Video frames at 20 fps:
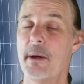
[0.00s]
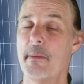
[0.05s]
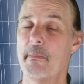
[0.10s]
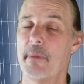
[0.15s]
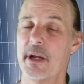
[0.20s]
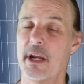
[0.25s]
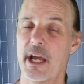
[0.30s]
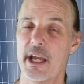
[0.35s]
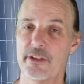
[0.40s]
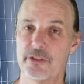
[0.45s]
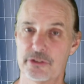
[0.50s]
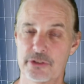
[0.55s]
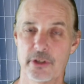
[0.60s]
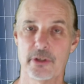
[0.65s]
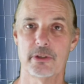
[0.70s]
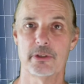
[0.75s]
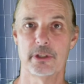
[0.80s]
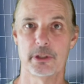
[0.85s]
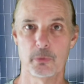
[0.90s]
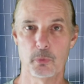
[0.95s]
but I
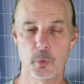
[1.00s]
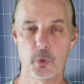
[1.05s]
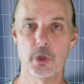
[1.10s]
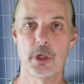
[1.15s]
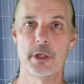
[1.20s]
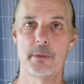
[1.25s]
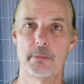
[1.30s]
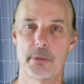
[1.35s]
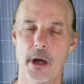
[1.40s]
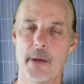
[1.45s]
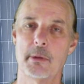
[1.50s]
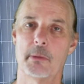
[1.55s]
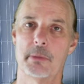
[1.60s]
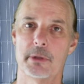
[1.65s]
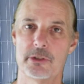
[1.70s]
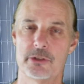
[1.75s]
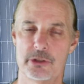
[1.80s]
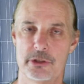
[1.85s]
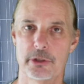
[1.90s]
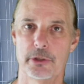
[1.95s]
certainly would
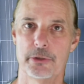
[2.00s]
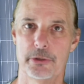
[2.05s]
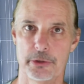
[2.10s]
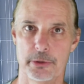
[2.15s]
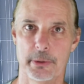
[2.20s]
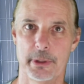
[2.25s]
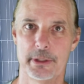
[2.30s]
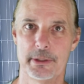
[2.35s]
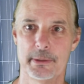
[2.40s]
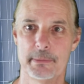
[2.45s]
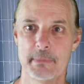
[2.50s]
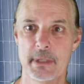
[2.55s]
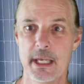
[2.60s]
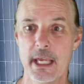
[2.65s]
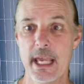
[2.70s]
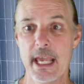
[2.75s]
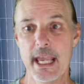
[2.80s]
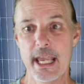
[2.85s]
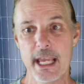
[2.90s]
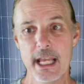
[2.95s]
probably still do
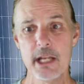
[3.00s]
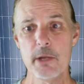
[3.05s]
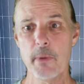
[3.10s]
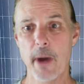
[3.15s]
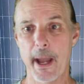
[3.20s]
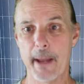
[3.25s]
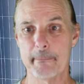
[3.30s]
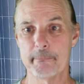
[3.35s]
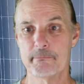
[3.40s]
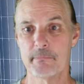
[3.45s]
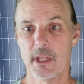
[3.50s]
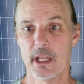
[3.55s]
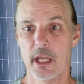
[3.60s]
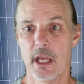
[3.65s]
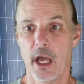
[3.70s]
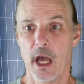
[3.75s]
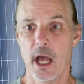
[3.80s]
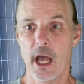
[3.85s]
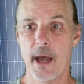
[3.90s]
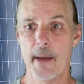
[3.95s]
it. Anyway,
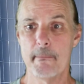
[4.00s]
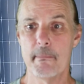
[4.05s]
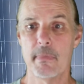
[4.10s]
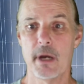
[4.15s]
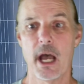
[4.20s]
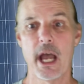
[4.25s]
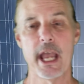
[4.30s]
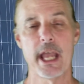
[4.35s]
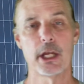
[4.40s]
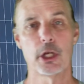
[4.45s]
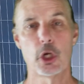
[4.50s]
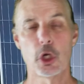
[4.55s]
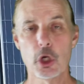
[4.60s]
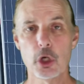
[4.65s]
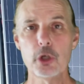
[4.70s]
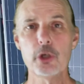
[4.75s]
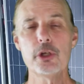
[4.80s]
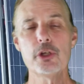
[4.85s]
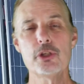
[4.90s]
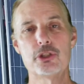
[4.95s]
um, I
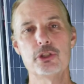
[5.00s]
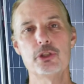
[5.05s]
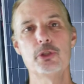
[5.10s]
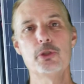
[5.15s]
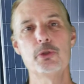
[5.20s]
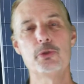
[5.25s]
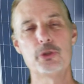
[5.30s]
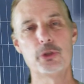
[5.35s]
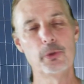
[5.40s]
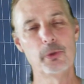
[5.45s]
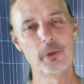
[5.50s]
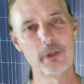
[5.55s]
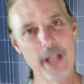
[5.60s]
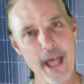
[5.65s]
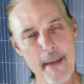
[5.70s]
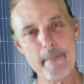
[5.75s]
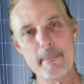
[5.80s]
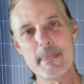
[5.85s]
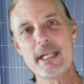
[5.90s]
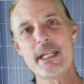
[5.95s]
encourage you to
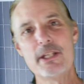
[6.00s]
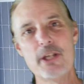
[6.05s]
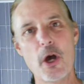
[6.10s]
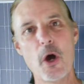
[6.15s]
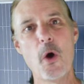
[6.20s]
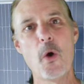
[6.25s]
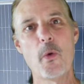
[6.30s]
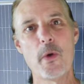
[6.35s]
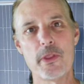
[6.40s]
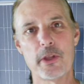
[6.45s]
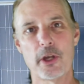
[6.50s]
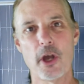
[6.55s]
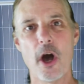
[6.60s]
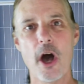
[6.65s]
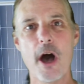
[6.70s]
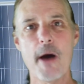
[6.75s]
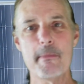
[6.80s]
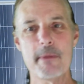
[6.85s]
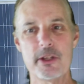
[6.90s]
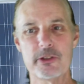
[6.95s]
let me know in the
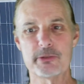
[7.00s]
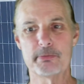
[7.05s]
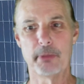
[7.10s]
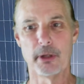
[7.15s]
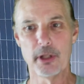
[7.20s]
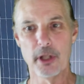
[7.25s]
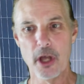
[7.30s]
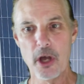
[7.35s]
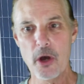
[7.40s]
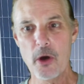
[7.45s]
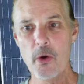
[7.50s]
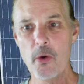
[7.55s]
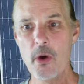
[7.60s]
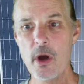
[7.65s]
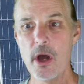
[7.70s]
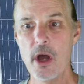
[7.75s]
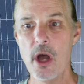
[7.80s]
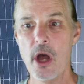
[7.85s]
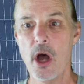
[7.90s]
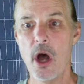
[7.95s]
comments
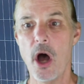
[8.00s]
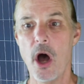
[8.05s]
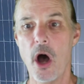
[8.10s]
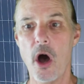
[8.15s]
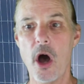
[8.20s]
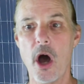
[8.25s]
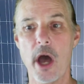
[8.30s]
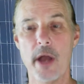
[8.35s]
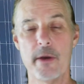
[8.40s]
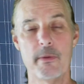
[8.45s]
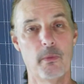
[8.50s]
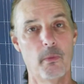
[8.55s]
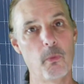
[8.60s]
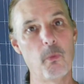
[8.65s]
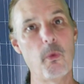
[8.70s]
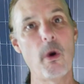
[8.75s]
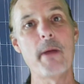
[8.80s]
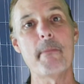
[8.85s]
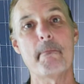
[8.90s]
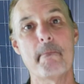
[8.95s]
below on
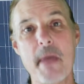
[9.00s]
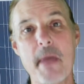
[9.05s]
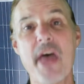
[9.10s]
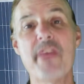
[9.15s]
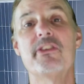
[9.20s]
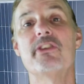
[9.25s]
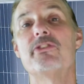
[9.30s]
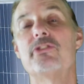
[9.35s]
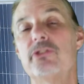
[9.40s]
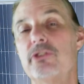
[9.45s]
what methods